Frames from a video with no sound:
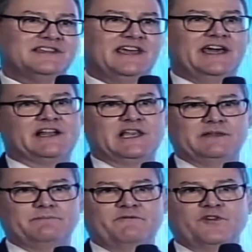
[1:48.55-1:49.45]
in a
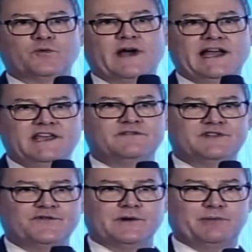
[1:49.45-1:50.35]
variety of
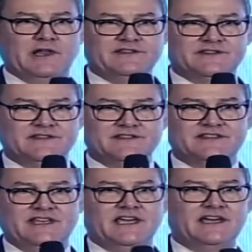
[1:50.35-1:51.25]
different
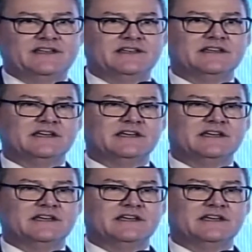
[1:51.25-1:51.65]
places, in